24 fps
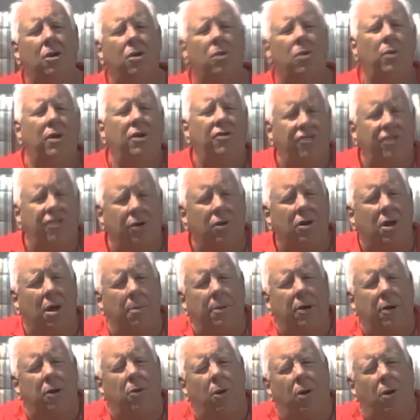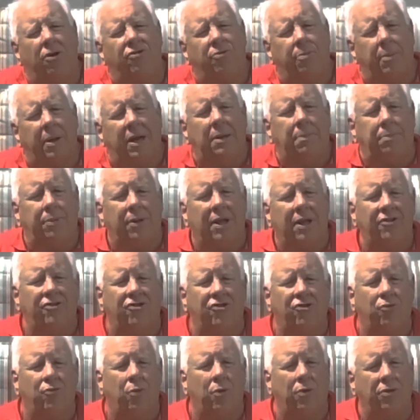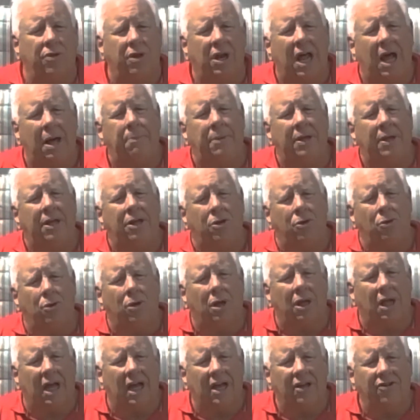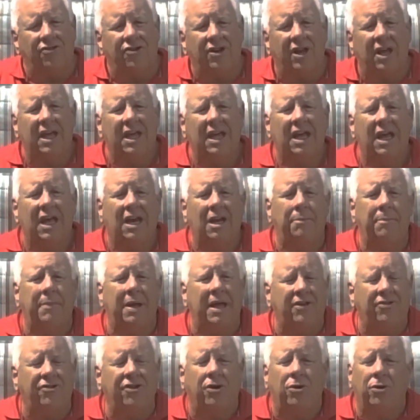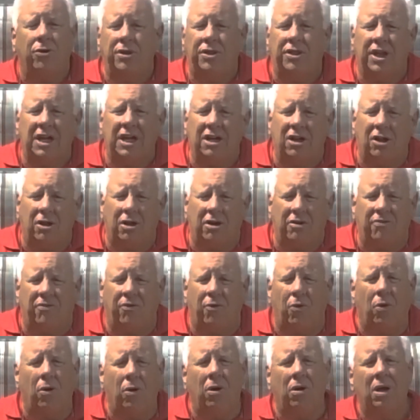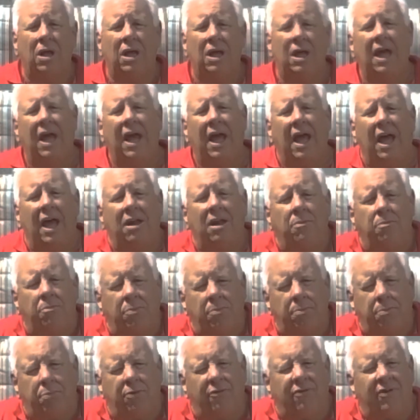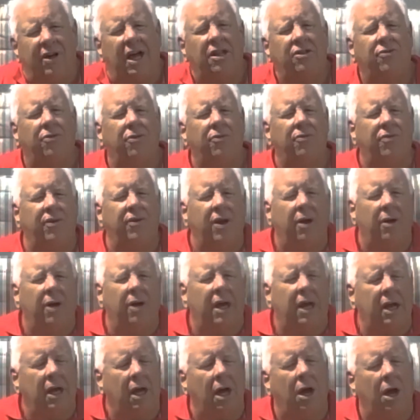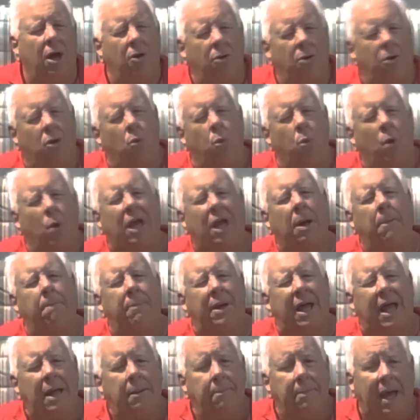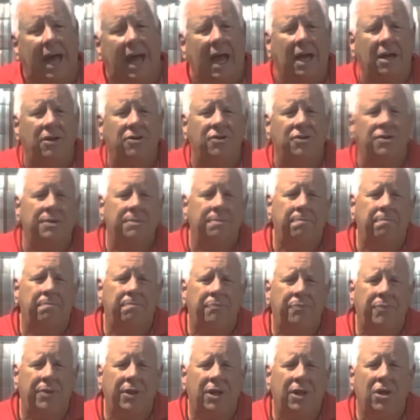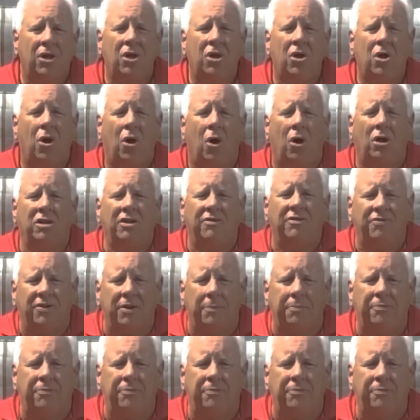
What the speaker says: we still come across many places where they're not being utilized, but it makes a good thing to look for and provides for very quick paybacks. On the flip